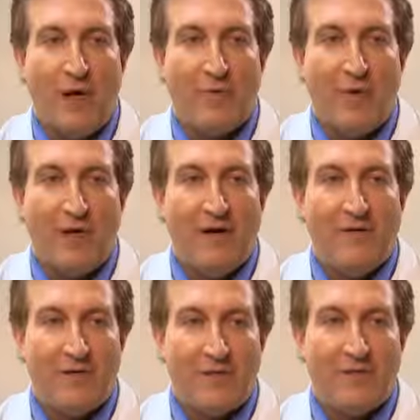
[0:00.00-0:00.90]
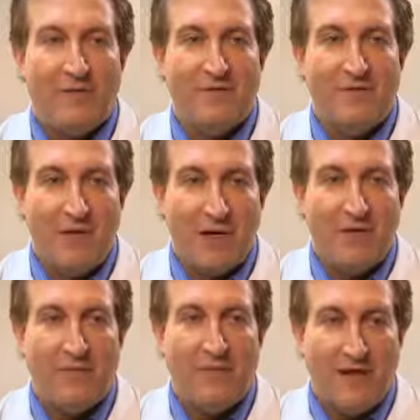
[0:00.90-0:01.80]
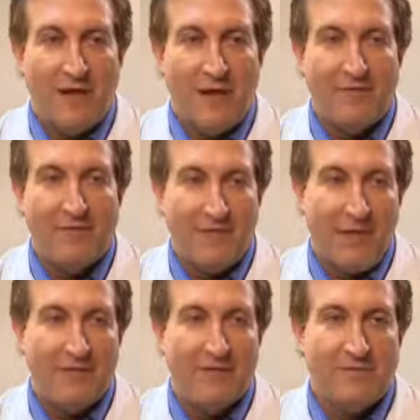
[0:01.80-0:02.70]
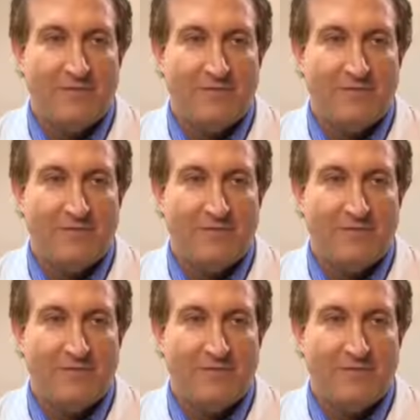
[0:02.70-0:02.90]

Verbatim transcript: primary care physician directly for my client, for the patient.